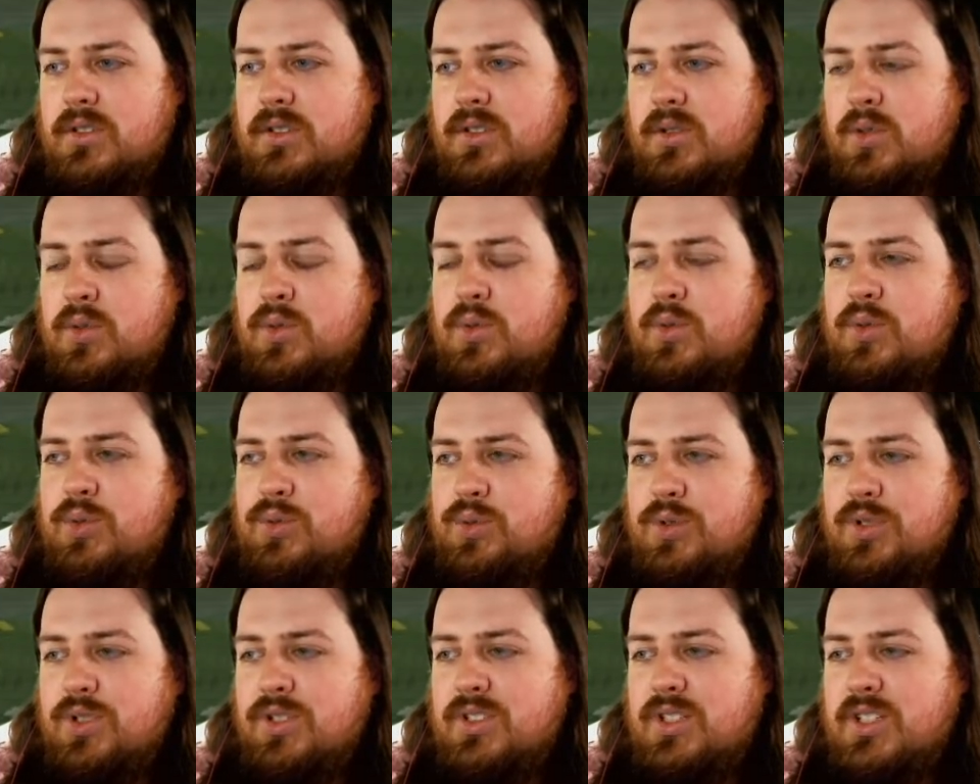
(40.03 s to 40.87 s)

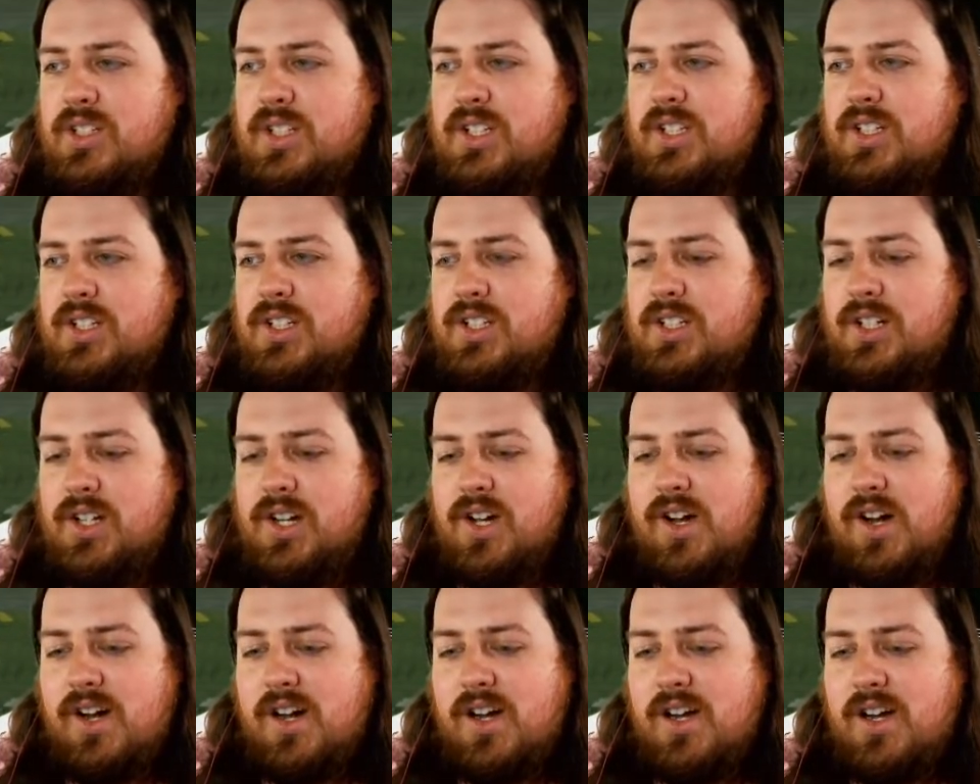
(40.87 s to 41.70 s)
Ooh.
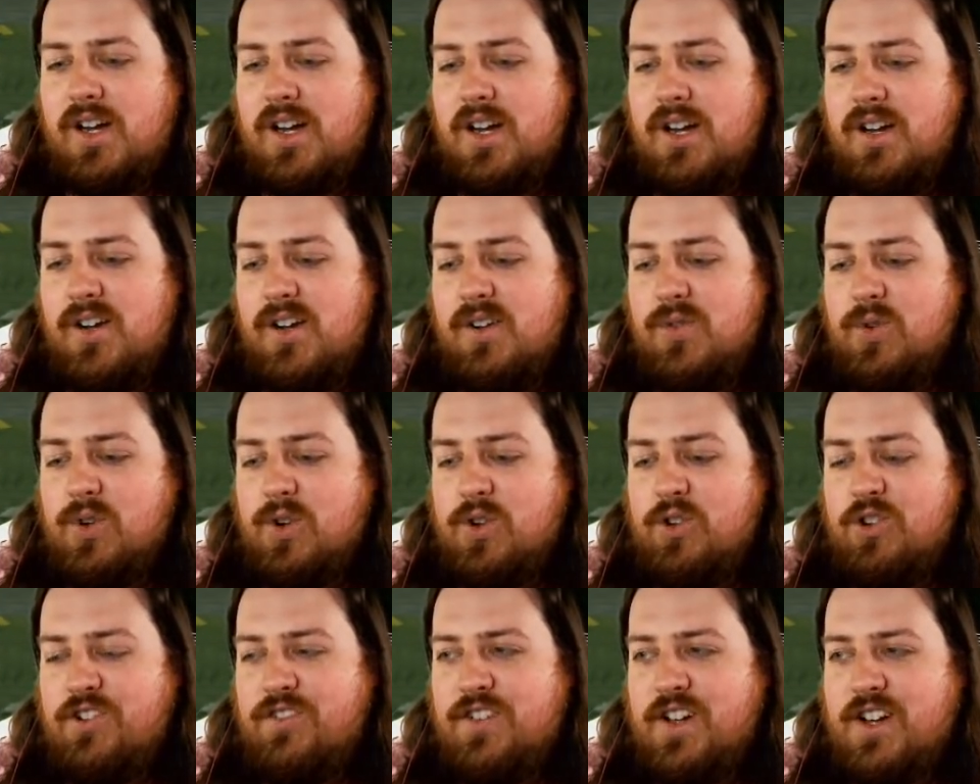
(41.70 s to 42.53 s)
Oh, we're
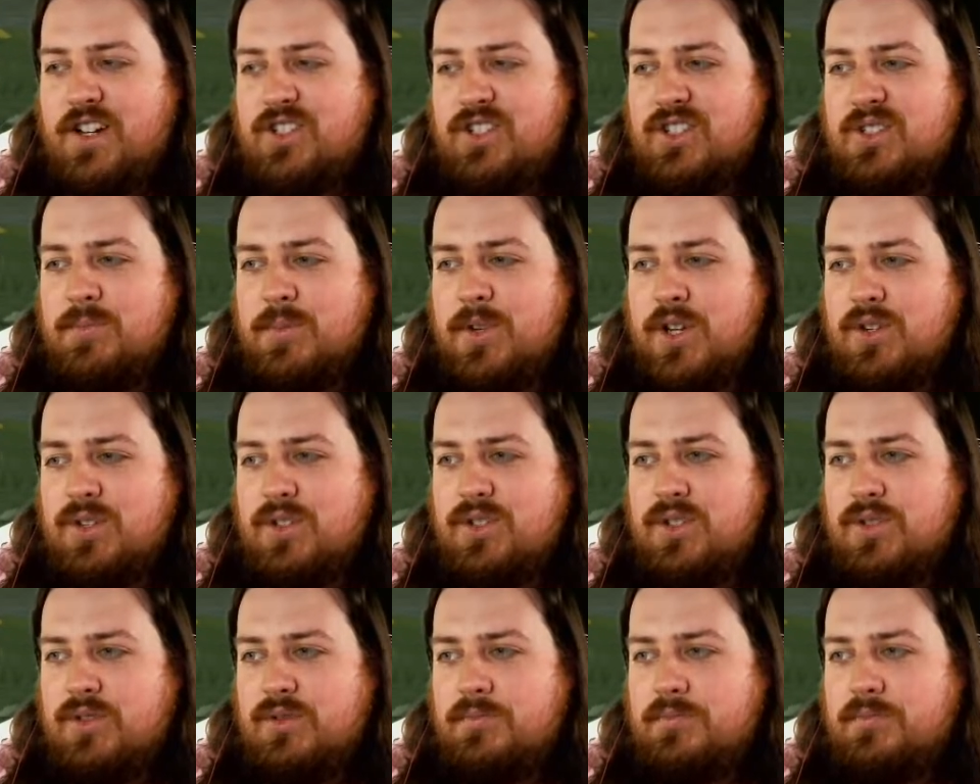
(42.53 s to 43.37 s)
going to find a spirit
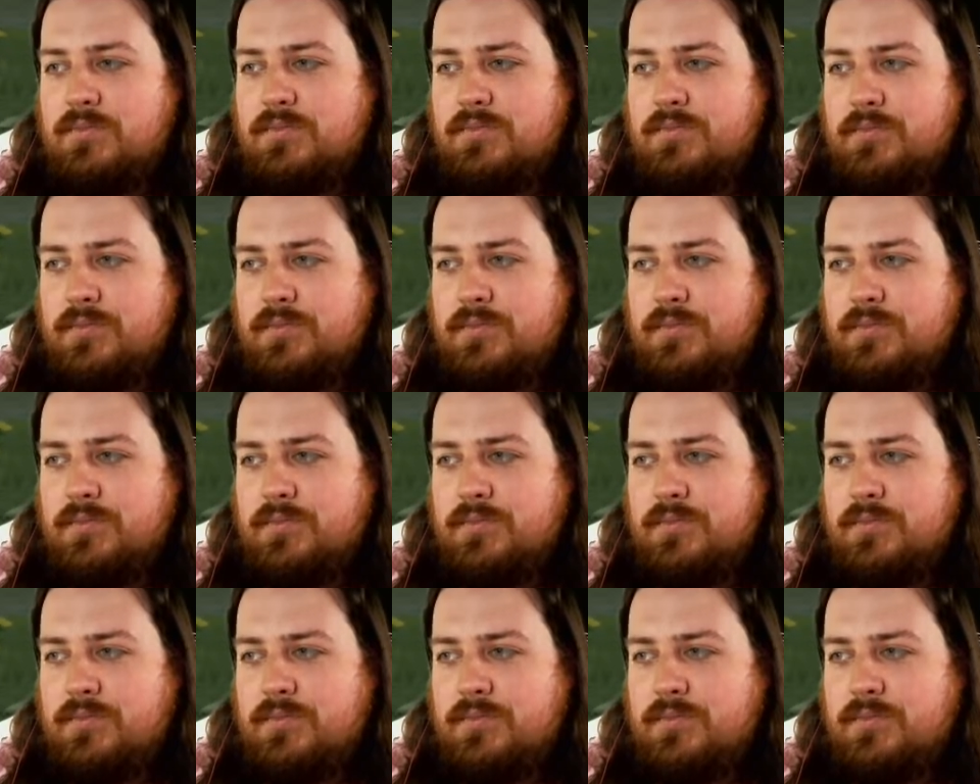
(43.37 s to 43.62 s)
tomb?